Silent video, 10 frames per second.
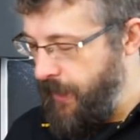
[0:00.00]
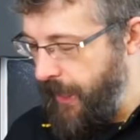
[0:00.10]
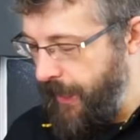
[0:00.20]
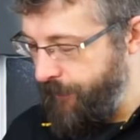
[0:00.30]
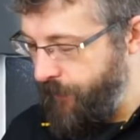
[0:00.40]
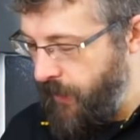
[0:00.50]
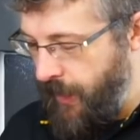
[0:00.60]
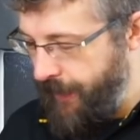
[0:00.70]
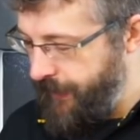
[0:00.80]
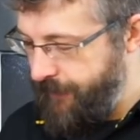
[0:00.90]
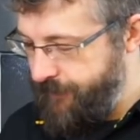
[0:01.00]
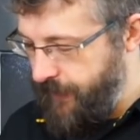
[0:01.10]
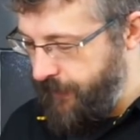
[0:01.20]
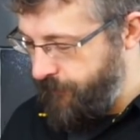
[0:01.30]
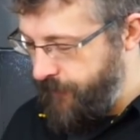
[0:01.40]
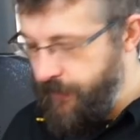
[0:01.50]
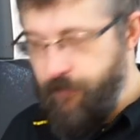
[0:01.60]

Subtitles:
And they've done a really,